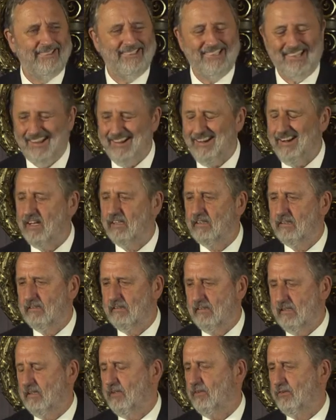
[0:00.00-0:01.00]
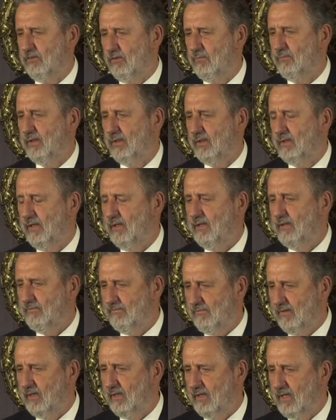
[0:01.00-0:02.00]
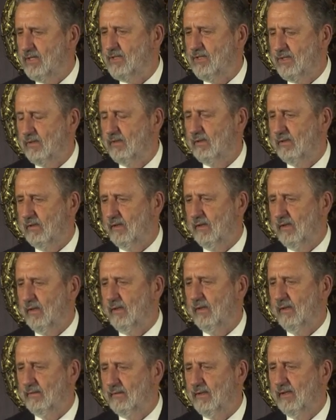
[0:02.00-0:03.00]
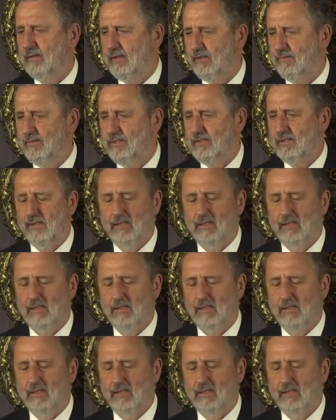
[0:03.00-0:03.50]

tight economic relation that there is.